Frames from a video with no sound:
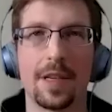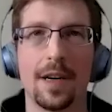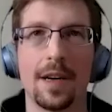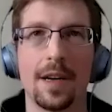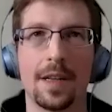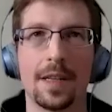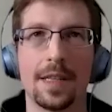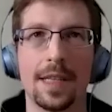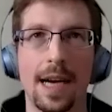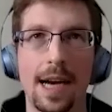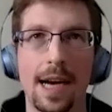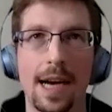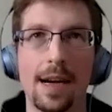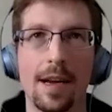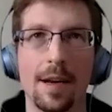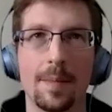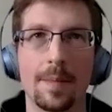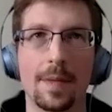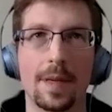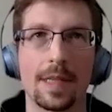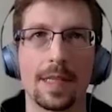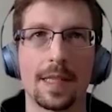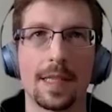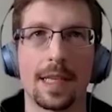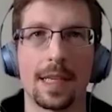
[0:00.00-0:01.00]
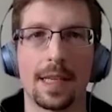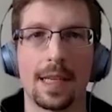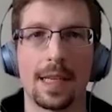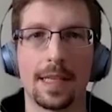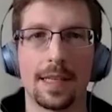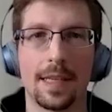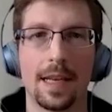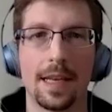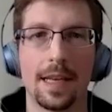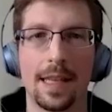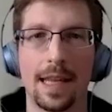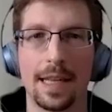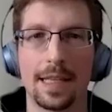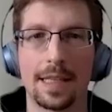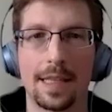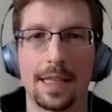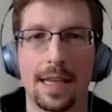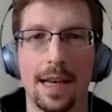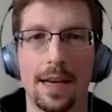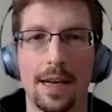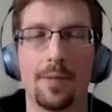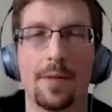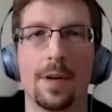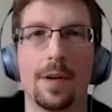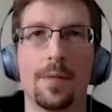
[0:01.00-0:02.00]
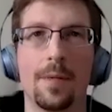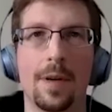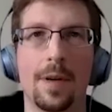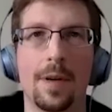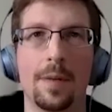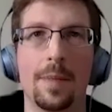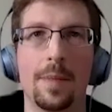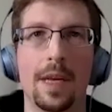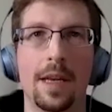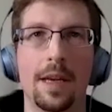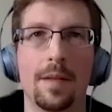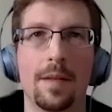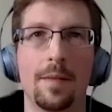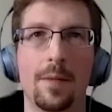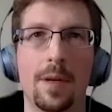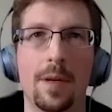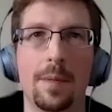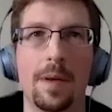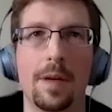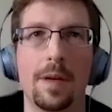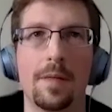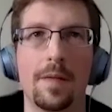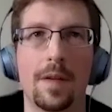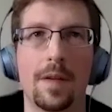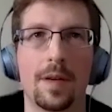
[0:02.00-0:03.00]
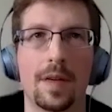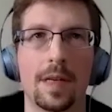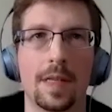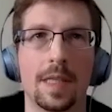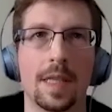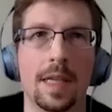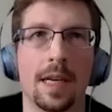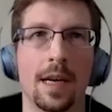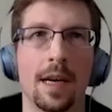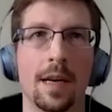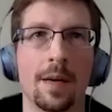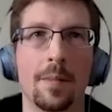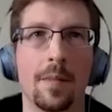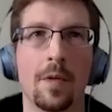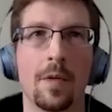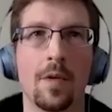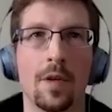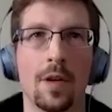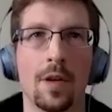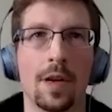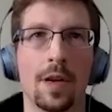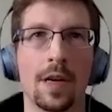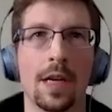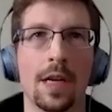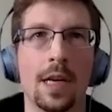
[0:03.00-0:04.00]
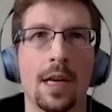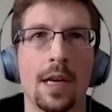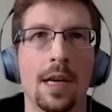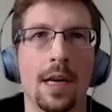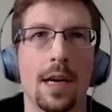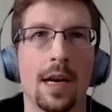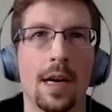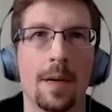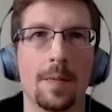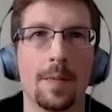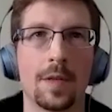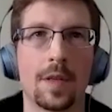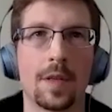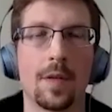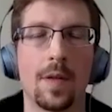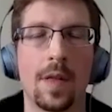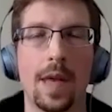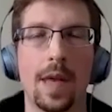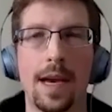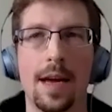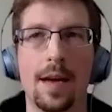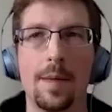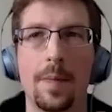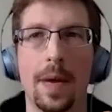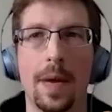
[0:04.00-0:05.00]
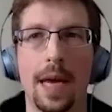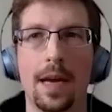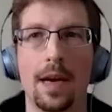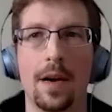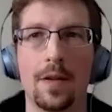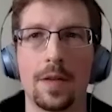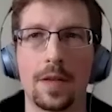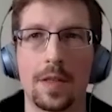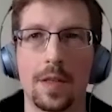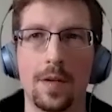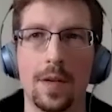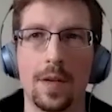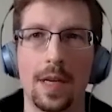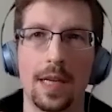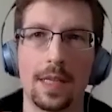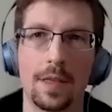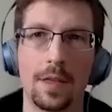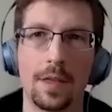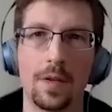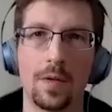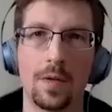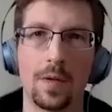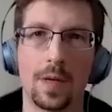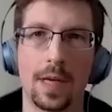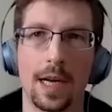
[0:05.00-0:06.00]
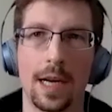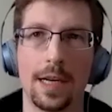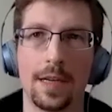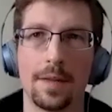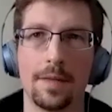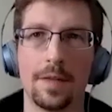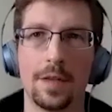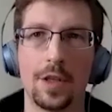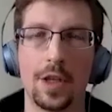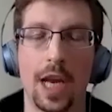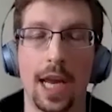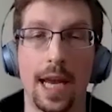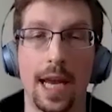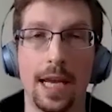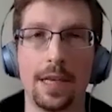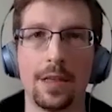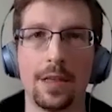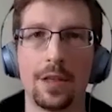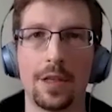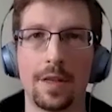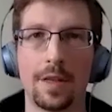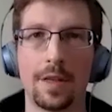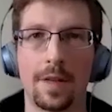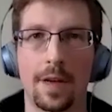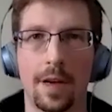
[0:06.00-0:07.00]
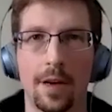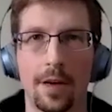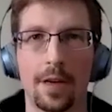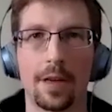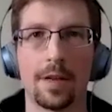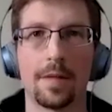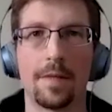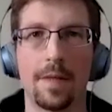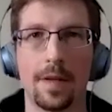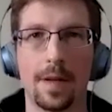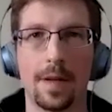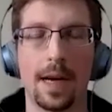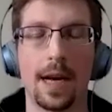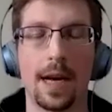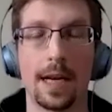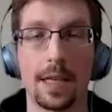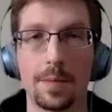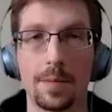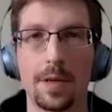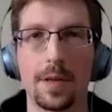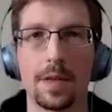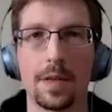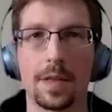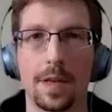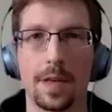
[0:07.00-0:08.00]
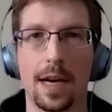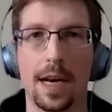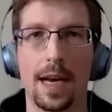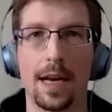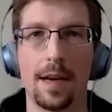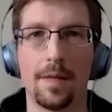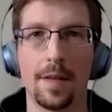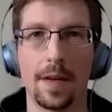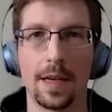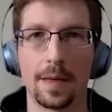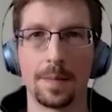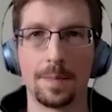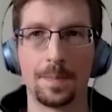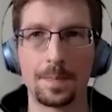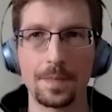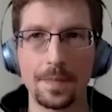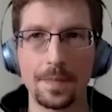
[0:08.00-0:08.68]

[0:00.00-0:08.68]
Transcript: the time, because like I said, that's kind of what we'd be focusing on more. So that may also need to kind of change if current hospitals are having